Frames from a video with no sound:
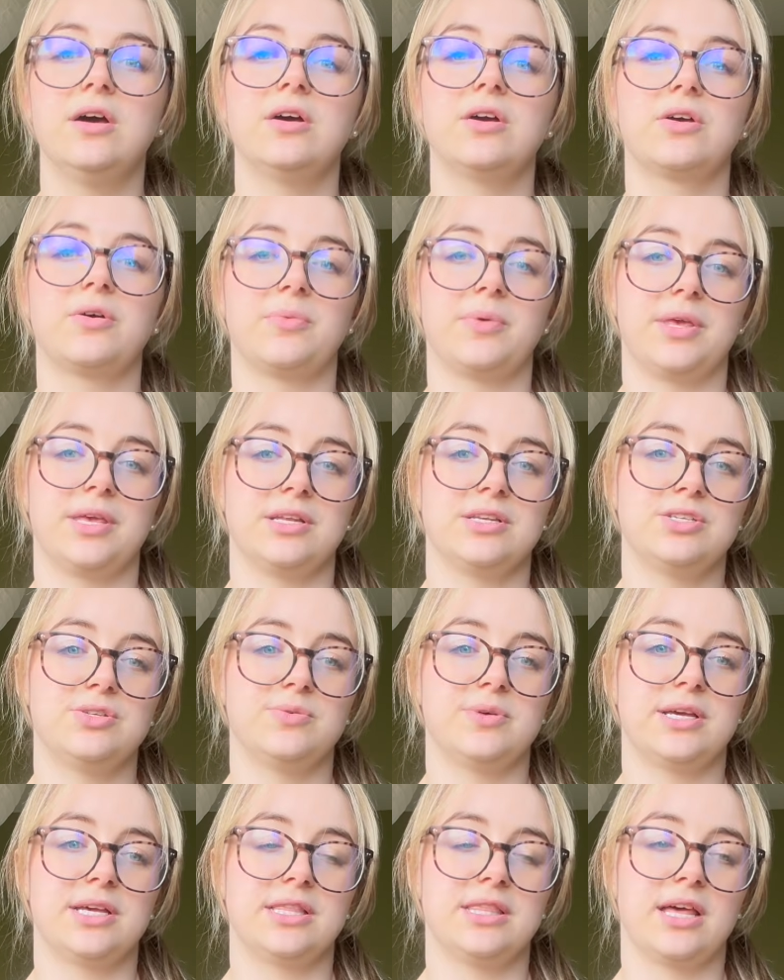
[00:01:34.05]
going into
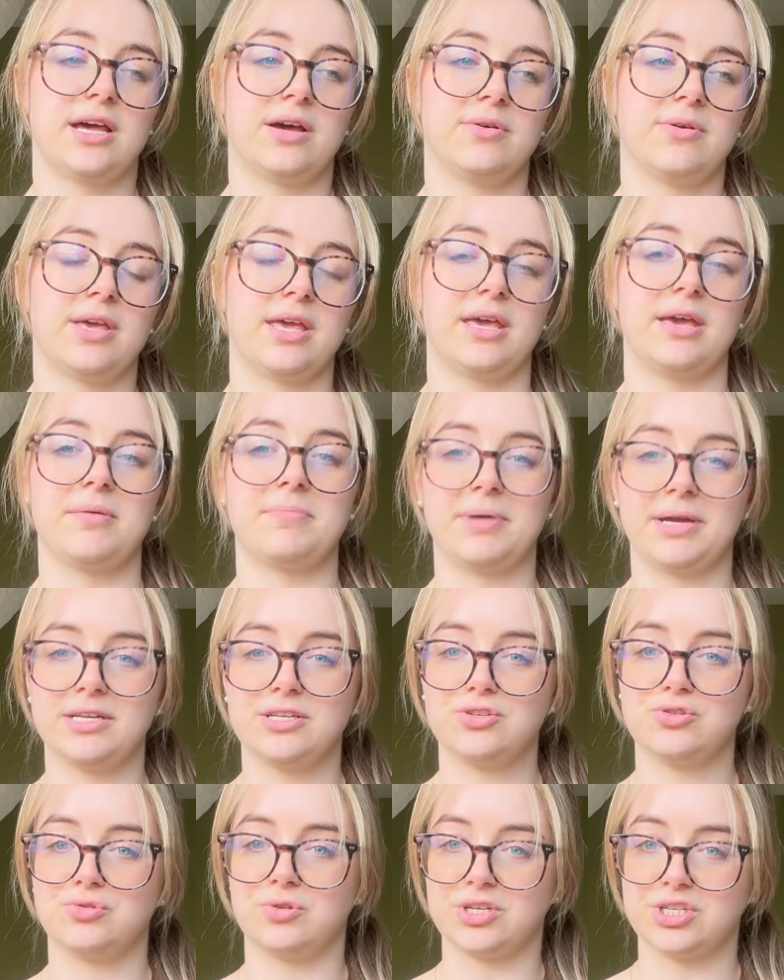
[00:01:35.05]
it that, okay, it might
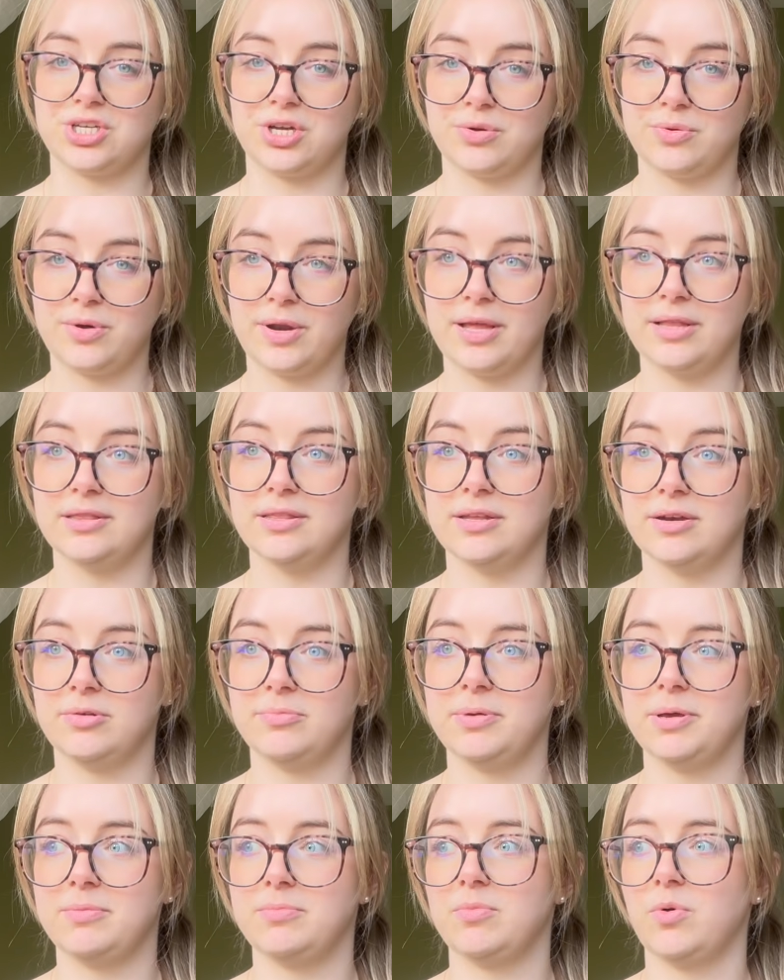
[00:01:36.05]
stretch out a little
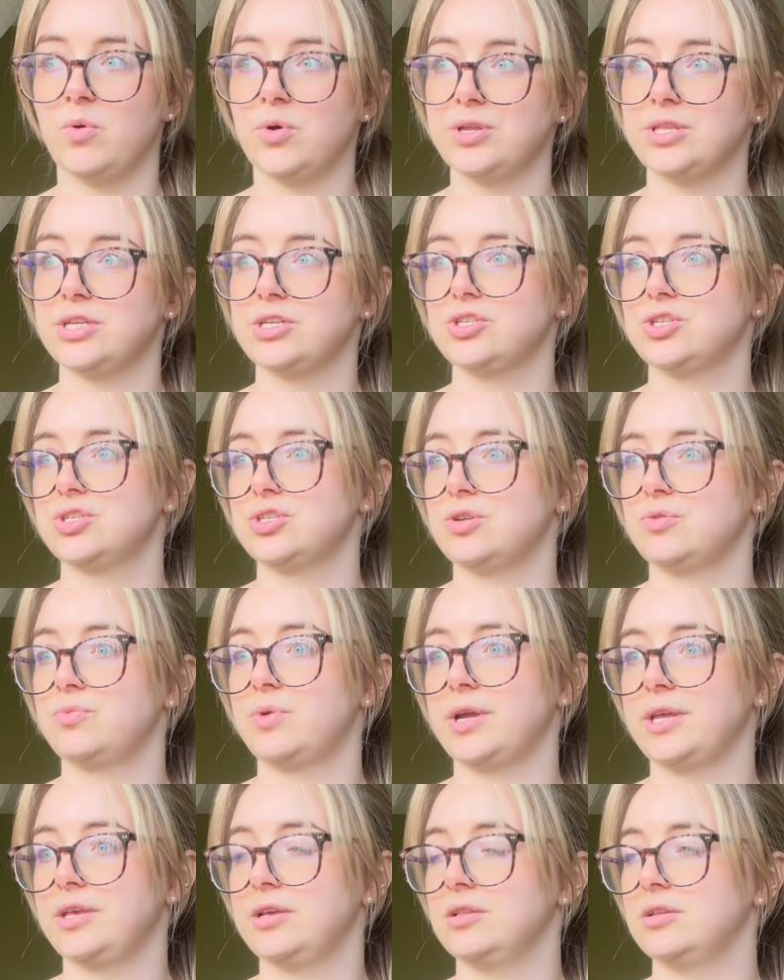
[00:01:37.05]
bit more than just a
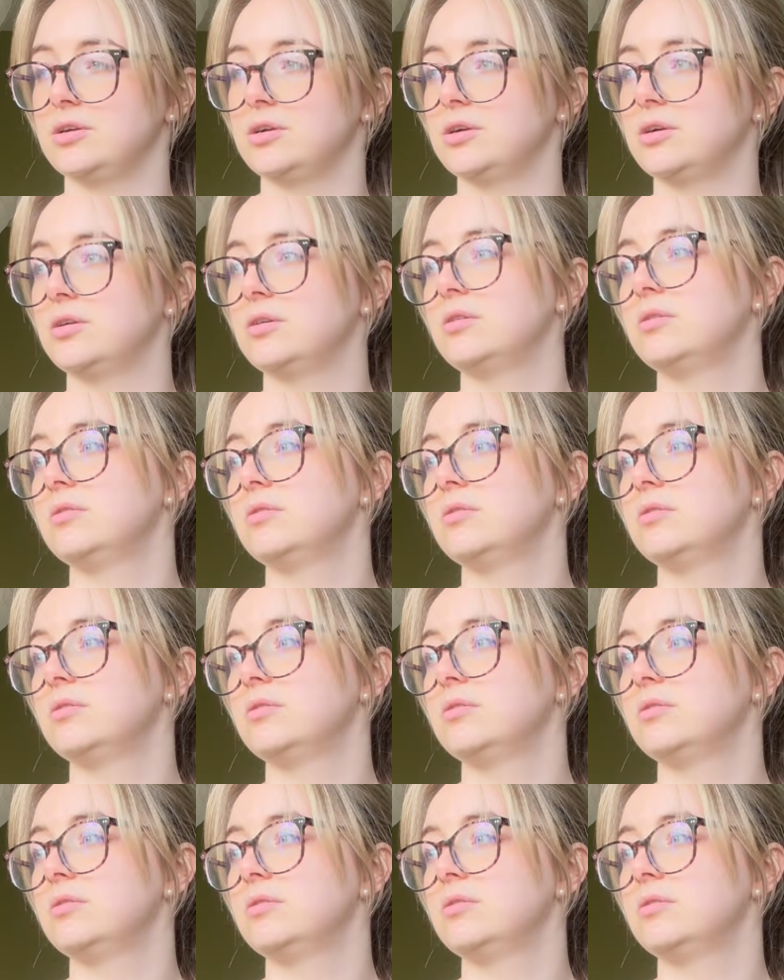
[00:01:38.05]
regular